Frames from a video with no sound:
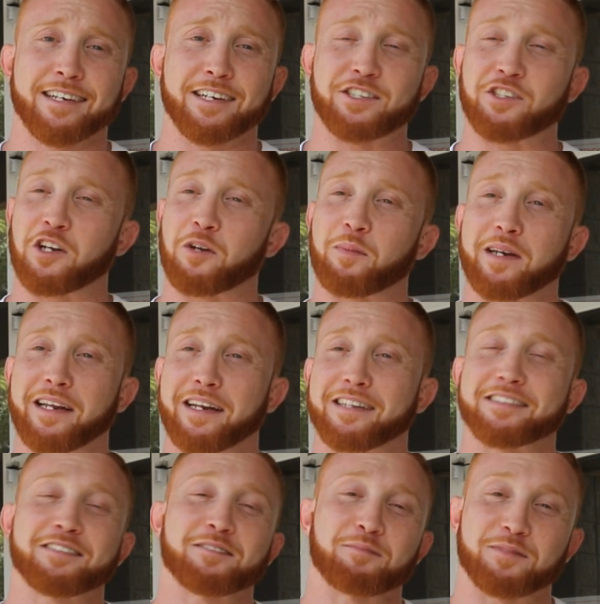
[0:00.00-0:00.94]
He should have been
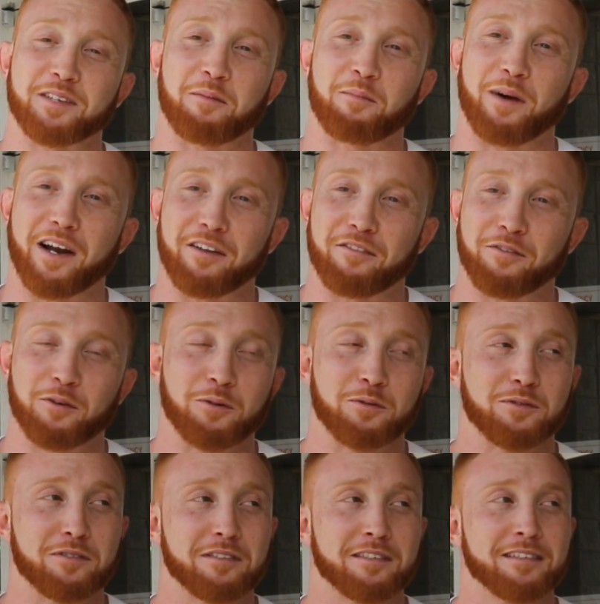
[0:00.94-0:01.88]
eating some Zen Body
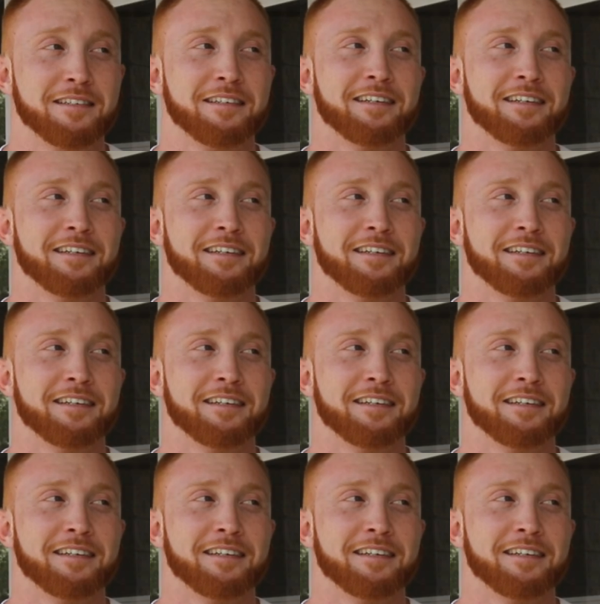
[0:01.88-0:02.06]
Foods.